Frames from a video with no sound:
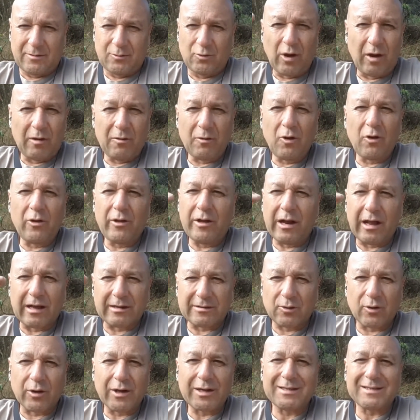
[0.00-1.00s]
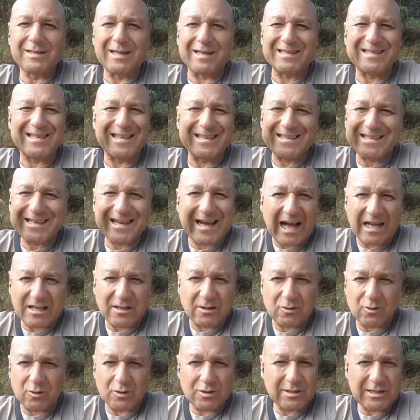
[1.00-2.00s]
Yo hablo de las horas de
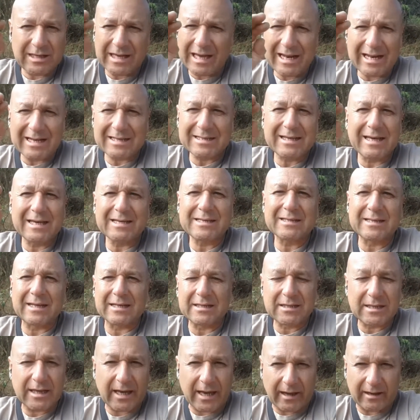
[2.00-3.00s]
descanso, sea las que estas sean.